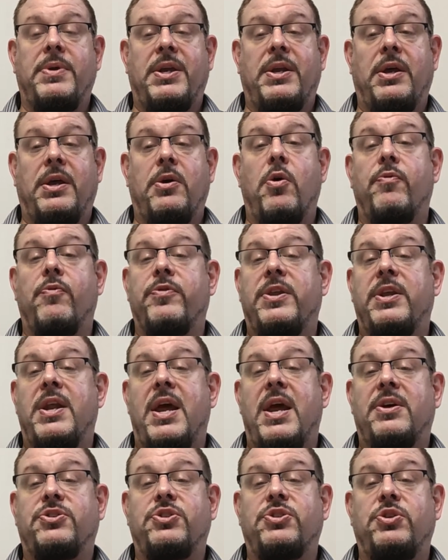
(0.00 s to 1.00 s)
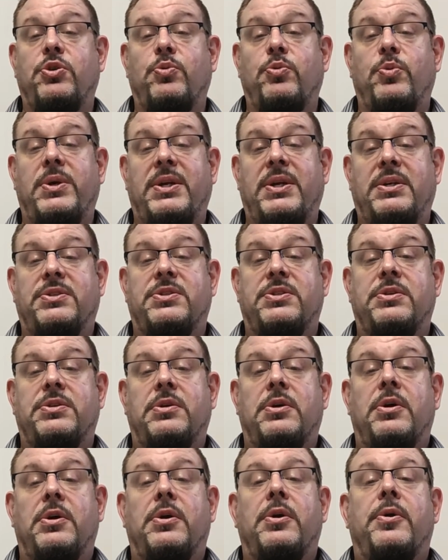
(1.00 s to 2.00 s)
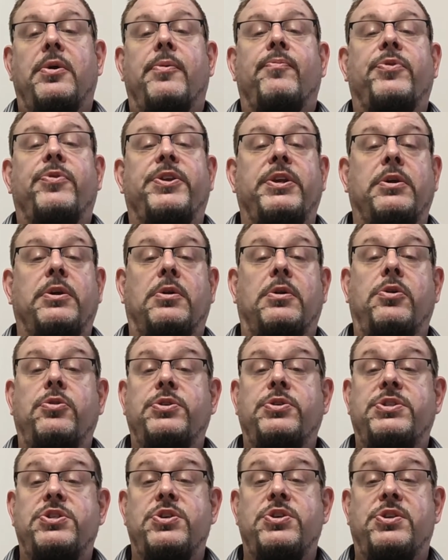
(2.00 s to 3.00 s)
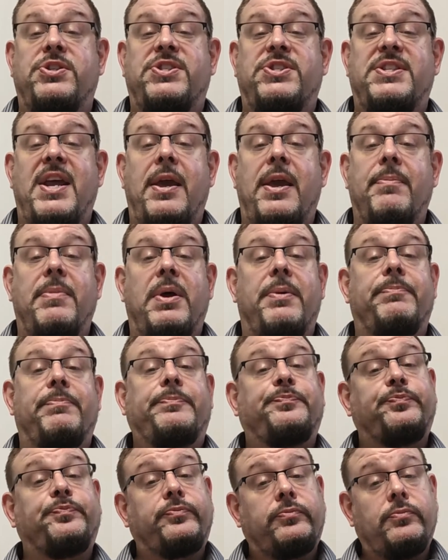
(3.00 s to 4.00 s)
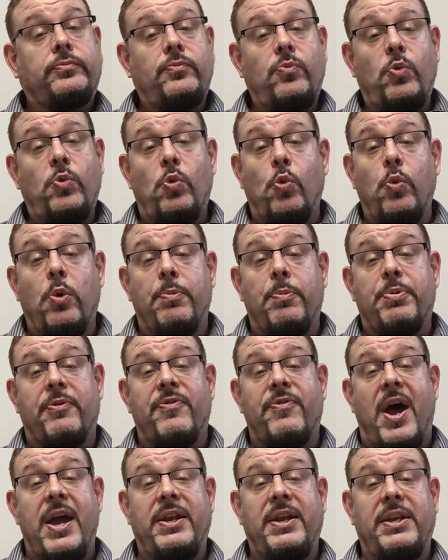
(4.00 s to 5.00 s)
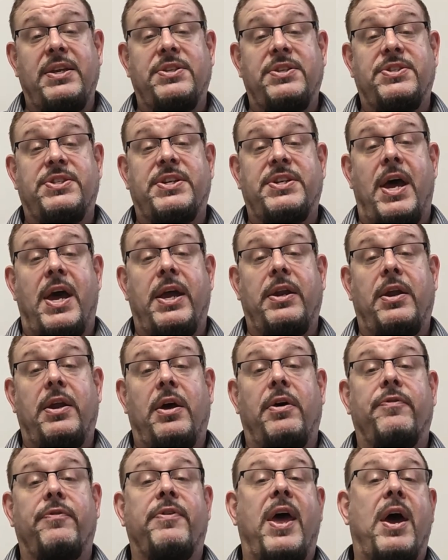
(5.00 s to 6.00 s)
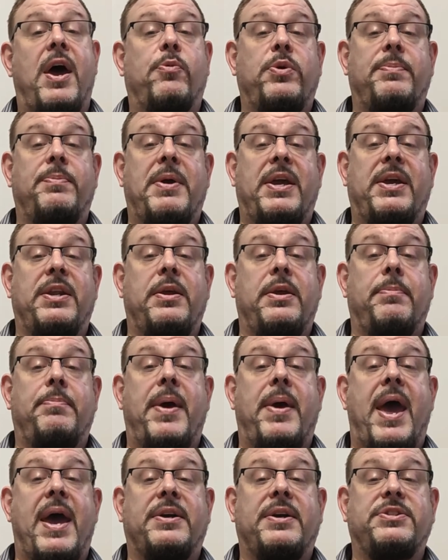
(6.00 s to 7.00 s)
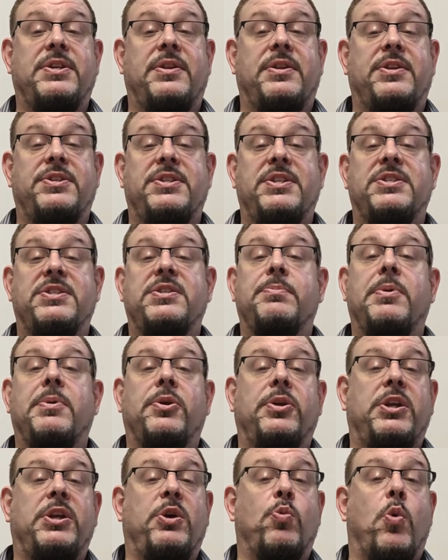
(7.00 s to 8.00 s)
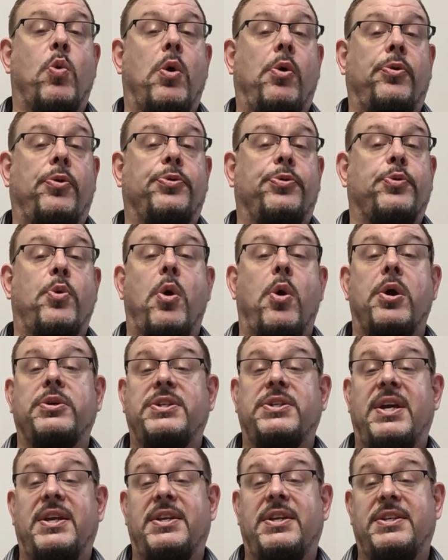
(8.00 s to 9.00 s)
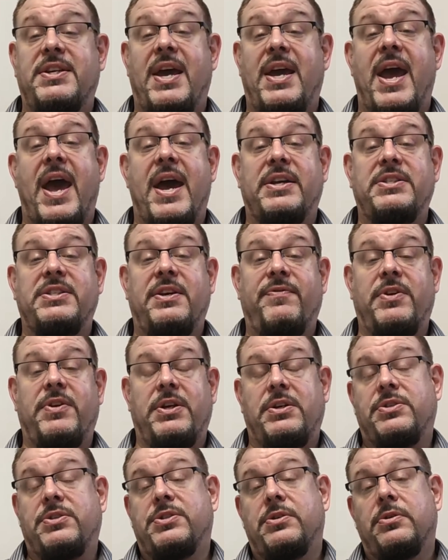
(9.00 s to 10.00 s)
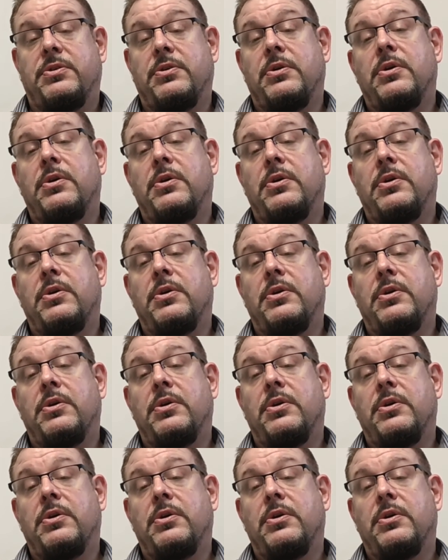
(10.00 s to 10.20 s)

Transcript: meeting over the next 2 weeks. The inclusion statement will provide insight of how we make an impact in the disability world through our day-to-day activities.